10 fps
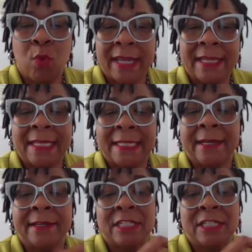white and
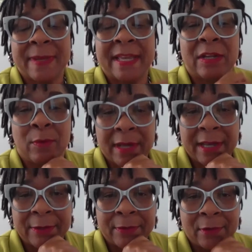non-Hispanic
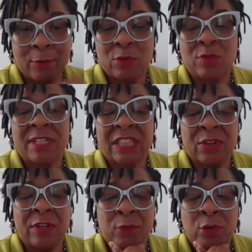Ohio, which was at
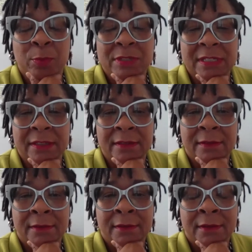34%.
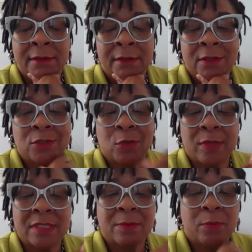So
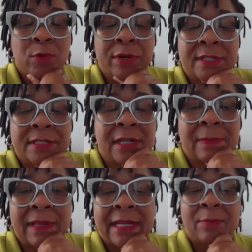what's important is that our
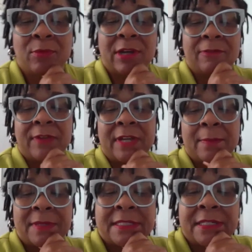Black and brown
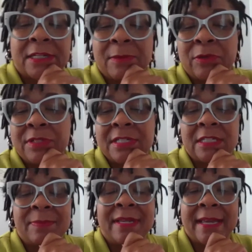families and communities need
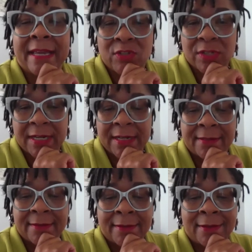to be
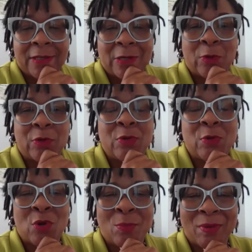educated on
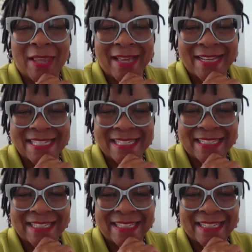normalizing
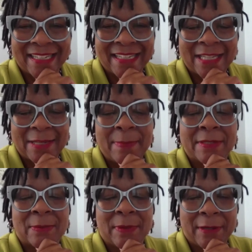
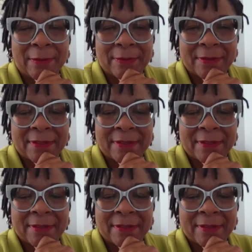mental health.